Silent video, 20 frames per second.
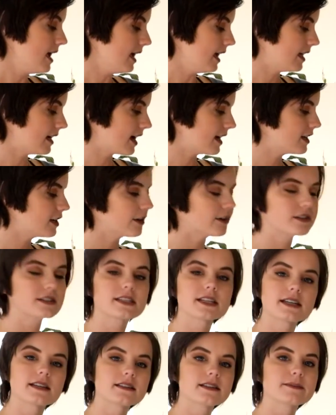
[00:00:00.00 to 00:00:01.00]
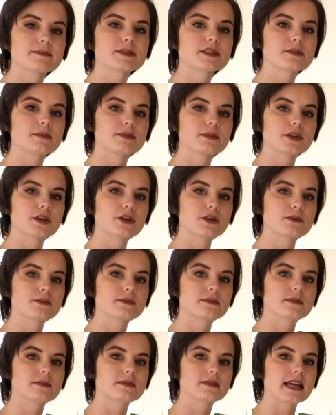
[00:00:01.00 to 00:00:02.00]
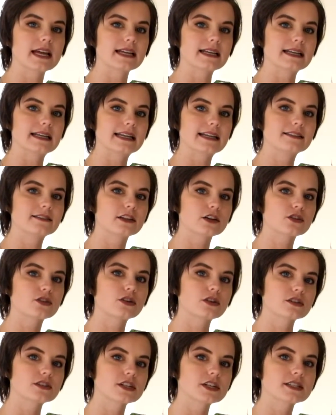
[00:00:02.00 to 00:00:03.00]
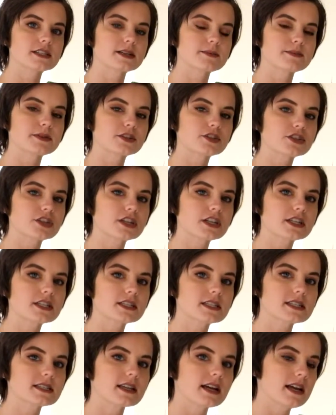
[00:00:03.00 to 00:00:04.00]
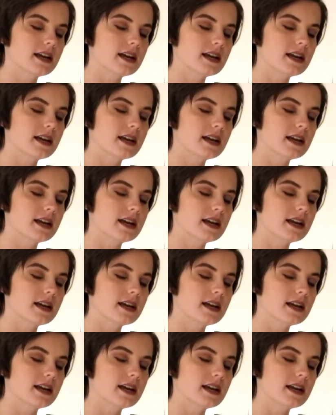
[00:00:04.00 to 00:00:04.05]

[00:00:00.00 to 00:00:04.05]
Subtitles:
And I know to get them to bloom, they need the colder temperatures.